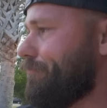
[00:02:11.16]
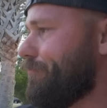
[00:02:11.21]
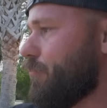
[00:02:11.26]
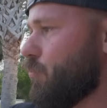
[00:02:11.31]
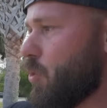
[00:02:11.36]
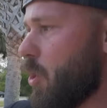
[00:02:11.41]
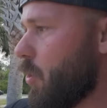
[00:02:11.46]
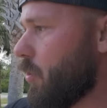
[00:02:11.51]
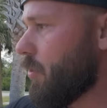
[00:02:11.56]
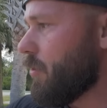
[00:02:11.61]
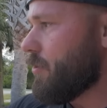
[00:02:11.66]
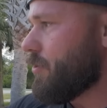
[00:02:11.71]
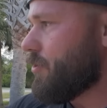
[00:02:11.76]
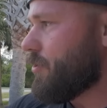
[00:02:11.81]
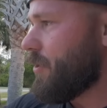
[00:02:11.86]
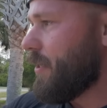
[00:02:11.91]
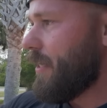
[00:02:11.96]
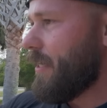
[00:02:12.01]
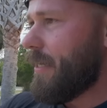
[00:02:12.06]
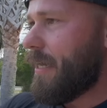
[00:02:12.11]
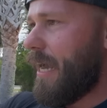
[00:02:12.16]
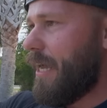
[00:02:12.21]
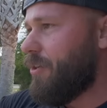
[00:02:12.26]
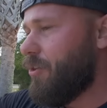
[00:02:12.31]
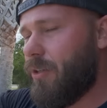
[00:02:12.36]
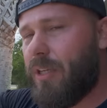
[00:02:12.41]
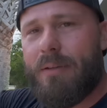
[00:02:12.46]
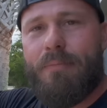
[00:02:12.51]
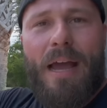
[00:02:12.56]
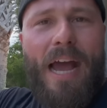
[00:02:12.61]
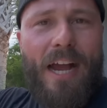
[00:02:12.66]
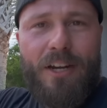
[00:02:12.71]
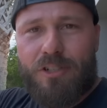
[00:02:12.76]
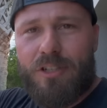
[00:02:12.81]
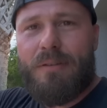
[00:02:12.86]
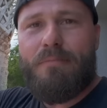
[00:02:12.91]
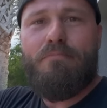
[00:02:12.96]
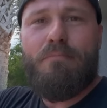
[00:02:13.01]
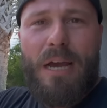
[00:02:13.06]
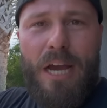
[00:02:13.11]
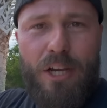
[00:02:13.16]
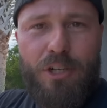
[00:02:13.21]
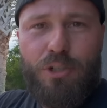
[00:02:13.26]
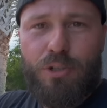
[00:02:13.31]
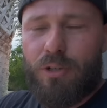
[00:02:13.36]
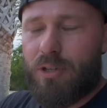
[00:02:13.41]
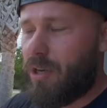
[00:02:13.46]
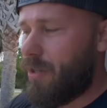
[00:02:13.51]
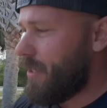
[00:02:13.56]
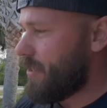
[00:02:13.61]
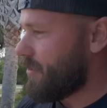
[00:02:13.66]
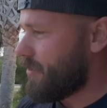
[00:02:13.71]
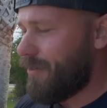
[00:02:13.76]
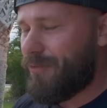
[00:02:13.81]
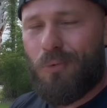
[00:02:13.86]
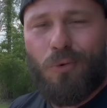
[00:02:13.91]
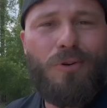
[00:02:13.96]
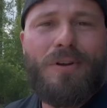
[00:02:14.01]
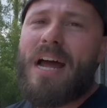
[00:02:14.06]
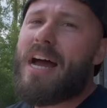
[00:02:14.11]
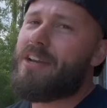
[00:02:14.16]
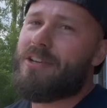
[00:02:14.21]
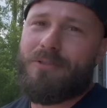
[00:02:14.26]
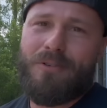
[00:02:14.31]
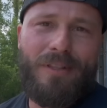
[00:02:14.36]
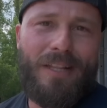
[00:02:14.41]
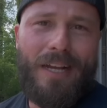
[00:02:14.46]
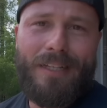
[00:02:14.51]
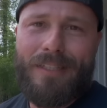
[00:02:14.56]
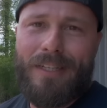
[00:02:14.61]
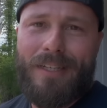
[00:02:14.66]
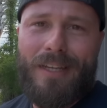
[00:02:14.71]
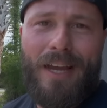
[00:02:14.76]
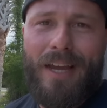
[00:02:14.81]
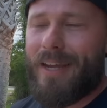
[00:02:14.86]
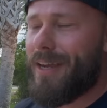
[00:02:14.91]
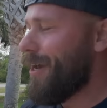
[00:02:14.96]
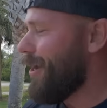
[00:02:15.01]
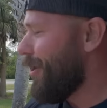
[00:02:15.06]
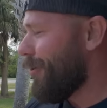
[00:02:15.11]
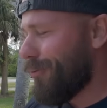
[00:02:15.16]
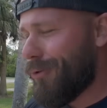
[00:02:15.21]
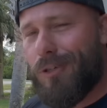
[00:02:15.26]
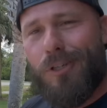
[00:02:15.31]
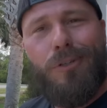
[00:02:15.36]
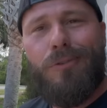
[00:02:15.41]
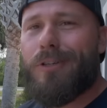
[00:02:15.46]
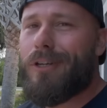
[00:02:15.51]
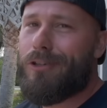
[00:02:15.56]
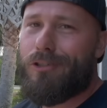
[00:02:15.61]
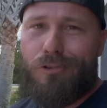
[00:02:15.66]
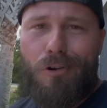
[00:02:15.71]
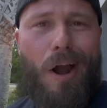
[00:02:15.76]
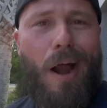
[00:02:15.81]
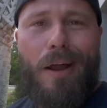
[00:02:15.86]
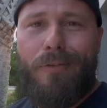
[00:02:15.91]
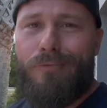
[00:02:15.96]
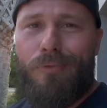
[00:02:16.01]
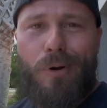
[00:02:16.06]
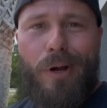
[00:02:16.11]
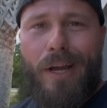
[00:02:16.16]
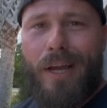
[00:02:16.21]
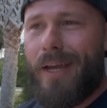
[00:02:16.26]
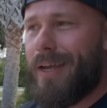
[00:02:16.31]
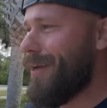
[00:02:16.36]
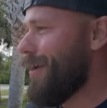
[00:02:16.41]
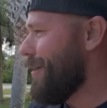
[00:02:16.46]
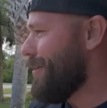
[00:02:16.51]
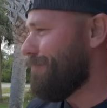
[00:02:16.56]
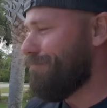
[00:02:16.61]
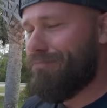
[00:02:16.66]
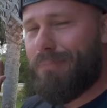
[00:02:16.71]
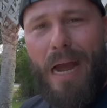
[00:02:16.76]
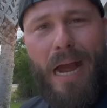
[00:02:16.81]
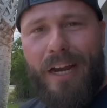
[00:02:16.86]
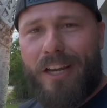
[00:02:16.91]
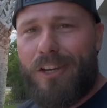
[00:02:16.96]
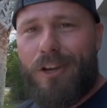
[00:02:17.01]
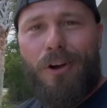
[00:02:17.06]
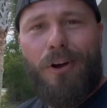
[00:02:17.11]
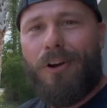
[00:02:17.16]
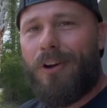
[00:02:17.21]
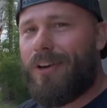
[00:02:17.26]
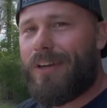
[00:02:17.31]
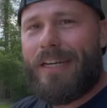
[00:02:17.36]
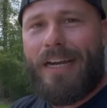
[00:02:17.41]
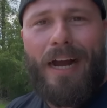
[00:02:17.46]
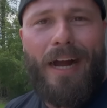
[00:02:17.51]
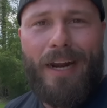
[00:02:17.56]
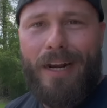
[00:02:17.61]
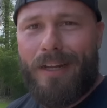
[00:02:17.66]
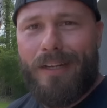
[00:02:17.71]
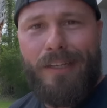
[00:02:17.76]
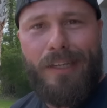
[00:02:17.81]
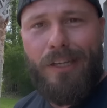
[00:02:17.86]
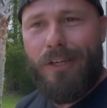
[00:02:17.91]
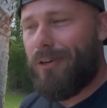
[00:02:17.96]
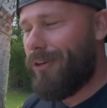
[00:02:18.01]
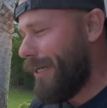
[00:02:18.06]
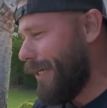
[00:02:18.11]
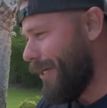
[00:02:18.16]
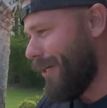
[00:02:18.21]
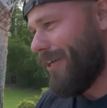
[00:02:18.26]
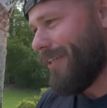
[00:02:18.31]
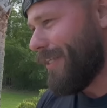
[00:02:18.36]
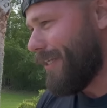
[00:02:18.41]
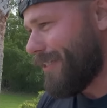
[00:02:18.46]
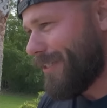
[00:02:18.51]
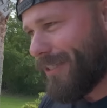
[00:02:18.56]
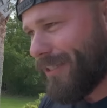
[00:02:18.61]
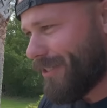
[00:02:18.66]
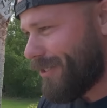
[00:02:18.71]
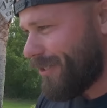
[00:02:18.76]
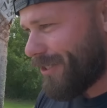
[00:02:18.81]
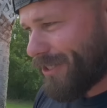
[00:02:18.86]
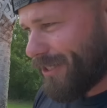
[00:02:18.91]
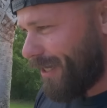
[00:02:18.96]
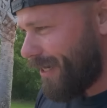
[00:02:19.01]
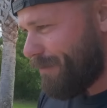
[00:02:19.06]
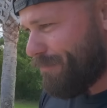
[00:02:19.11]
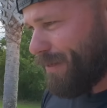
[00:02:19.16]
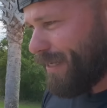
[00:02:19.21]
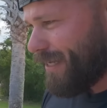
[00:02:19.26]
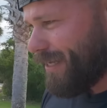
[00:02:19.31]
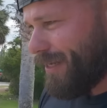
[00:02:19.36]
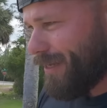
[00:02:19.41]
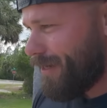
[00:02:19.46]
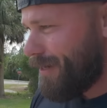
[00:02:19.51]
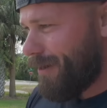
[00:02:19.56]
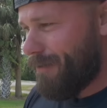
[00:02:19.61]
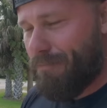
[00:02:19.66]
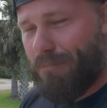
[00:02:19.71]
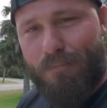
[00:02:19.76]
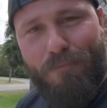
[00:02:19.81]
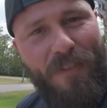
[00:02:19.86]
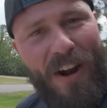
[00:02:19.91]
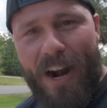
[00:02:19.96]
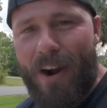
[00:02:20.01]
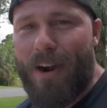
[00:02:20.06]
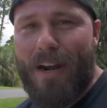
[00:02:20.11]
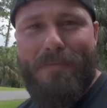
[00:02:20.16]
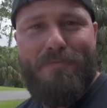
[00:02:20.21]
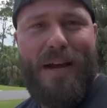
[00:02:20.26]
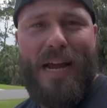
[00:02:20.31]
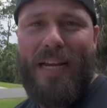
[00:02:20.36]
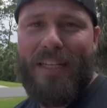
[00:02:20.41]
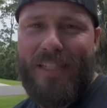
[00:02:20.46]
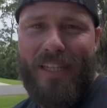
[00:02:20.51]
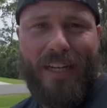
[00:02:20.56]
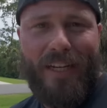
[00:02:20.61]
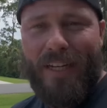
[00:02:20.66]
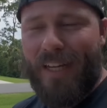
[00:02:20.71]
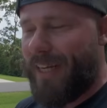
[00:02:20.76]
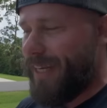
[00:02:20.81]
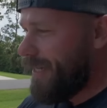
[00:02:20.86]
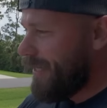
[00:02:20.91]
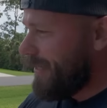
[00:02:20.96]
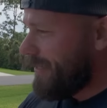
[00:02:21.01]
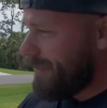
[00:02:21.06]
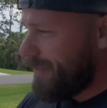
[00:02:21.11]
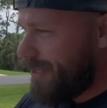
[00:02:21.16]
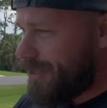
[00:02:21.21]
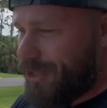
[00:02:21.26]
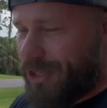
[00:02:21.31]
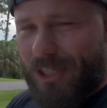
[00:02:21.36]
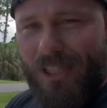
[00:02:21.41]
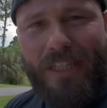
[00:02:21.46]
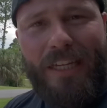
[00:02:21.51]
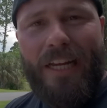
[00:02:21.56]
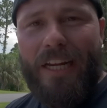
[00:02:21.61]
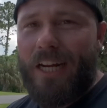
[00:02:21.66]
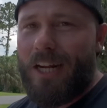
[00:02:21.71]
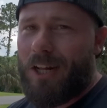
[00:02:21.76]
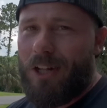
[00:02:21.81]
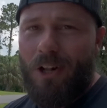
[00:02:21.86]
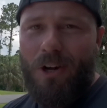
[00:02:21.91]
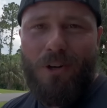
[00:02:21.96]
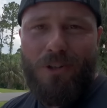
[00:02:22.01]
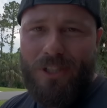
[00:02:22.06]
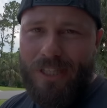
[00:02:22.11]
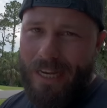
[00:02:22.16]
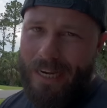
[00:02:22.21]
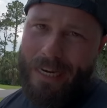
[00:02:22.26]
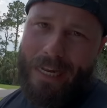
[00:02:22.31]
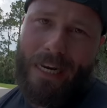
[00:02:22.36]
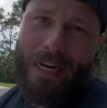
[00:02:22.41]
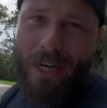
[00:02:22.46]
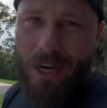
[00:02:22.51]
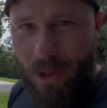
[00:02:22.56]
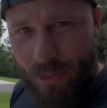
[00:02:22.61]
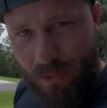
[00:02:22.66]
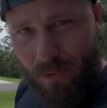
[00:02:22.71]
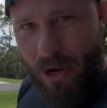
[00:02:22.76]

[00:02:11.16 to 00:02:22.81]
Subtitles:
rotors, and you can actually measure and all that stuff. We're not doing that today. We're doing a driveway backyard kind of deal here. This is just going to be very basic. Let's just get it close and get it on the